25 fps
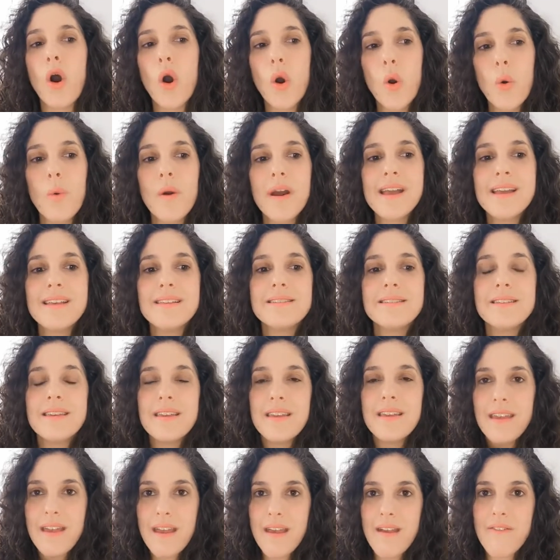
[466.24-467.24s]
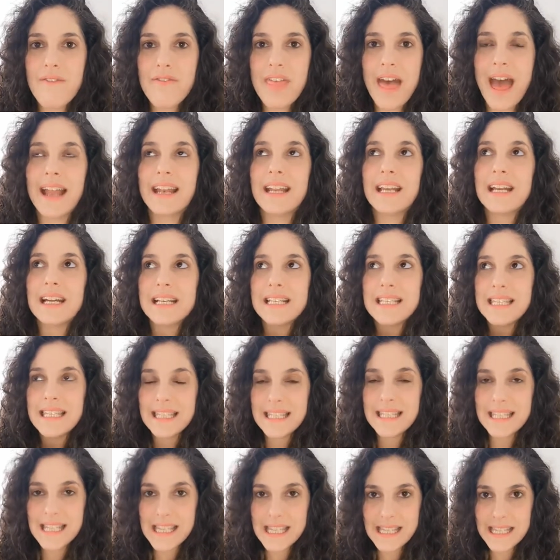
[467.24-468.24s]
always give that
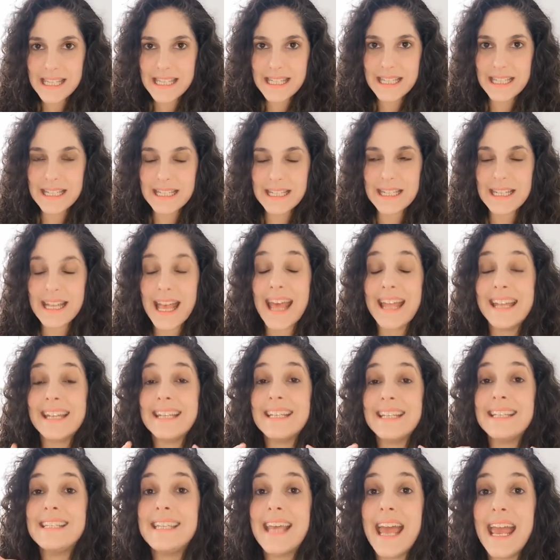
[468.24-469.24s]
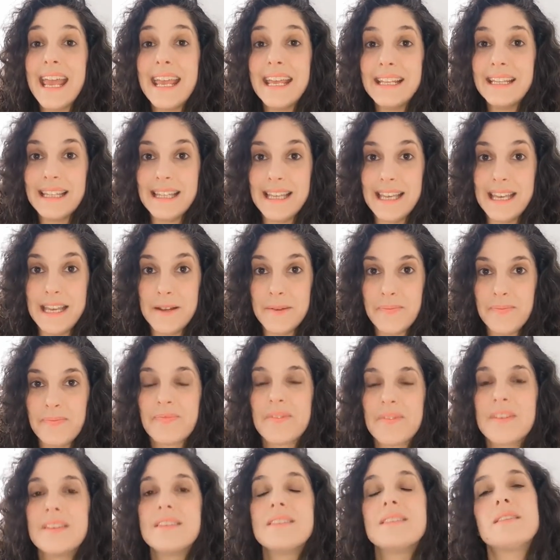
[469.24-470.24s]
consistent and daily
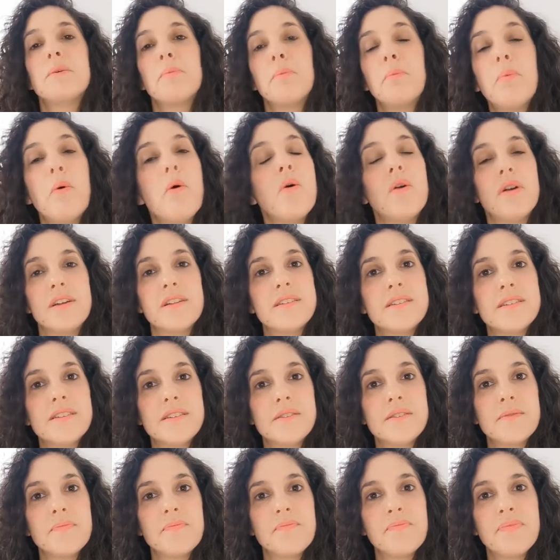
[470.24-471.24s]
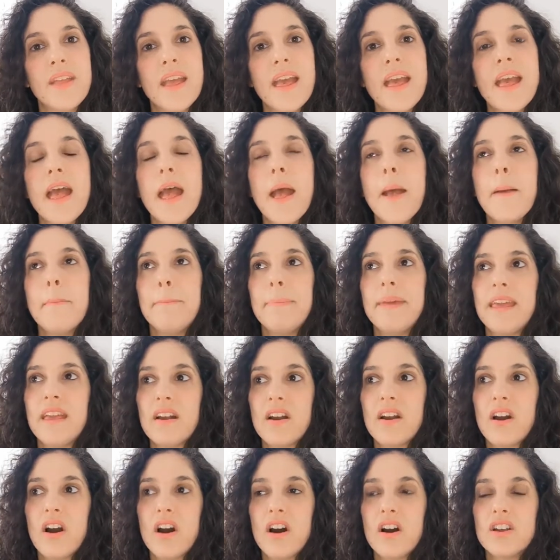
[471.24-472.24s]
support
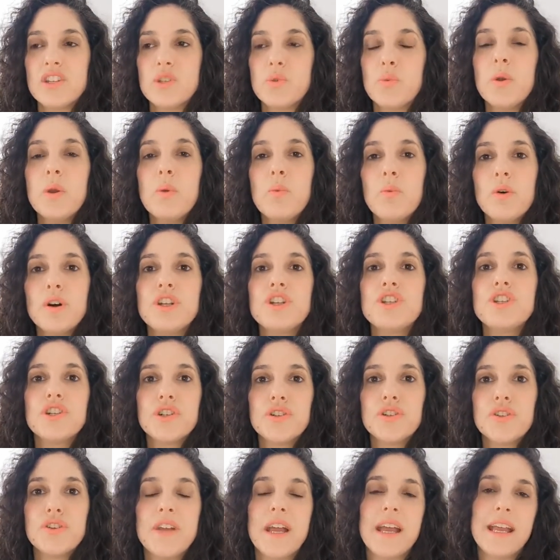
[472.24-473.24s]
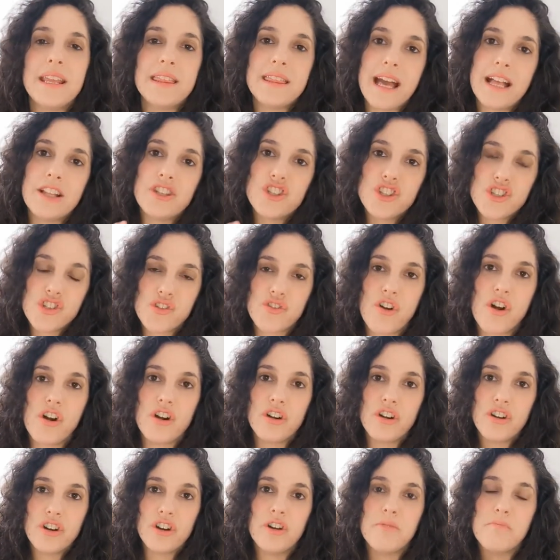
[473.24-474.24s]
because we want to create that
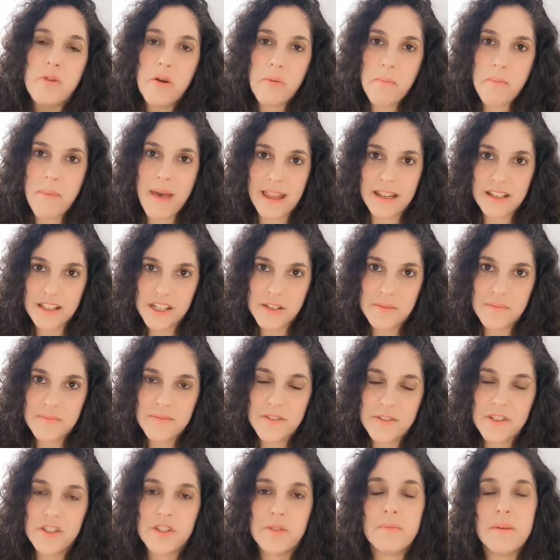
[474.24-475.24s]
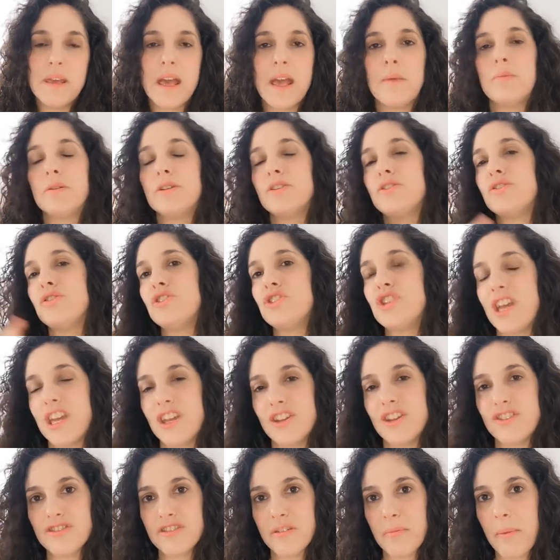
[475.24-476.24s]
stronger momentum to be able to
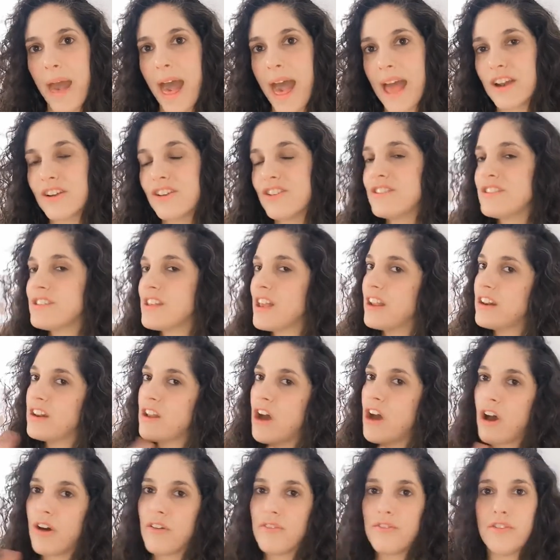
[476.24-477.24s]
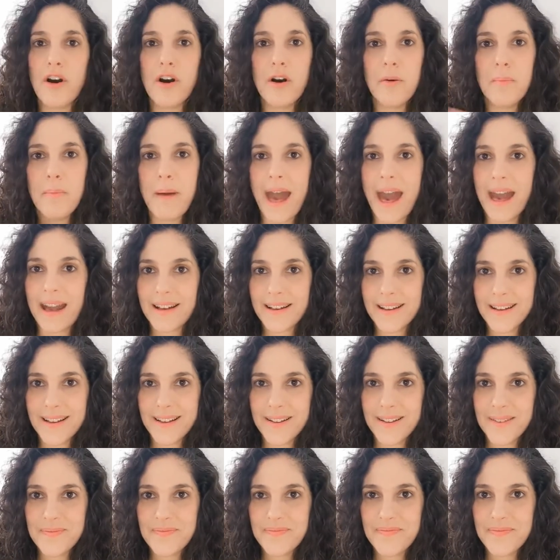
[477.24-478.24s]
change the patterns and not fall back.
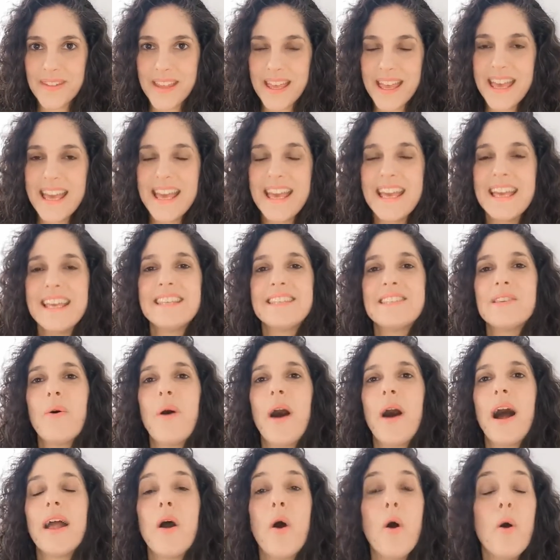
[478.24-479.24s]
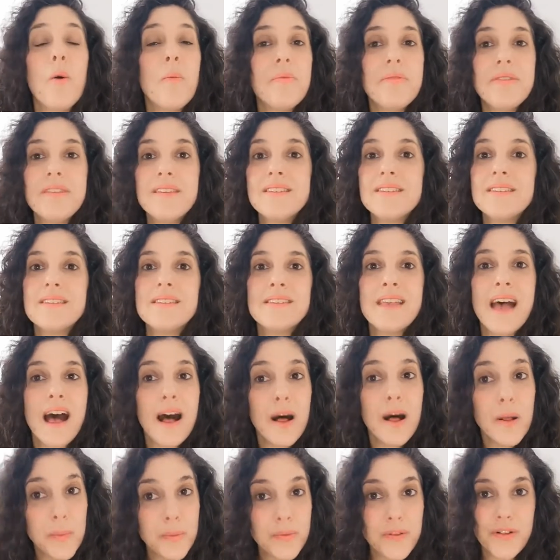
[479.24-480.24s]
So I hope this is
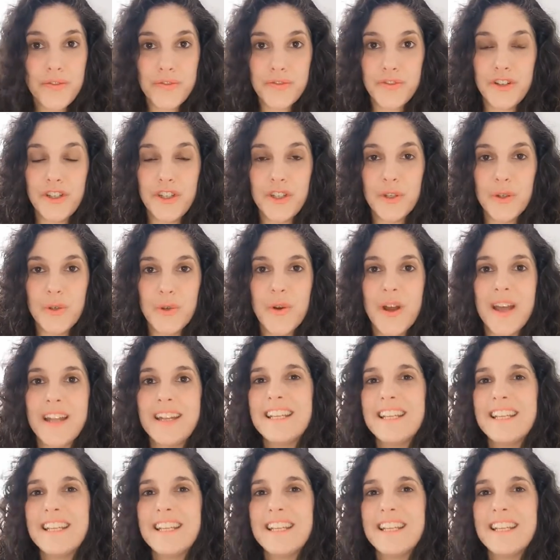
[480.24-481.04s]
helpful for you and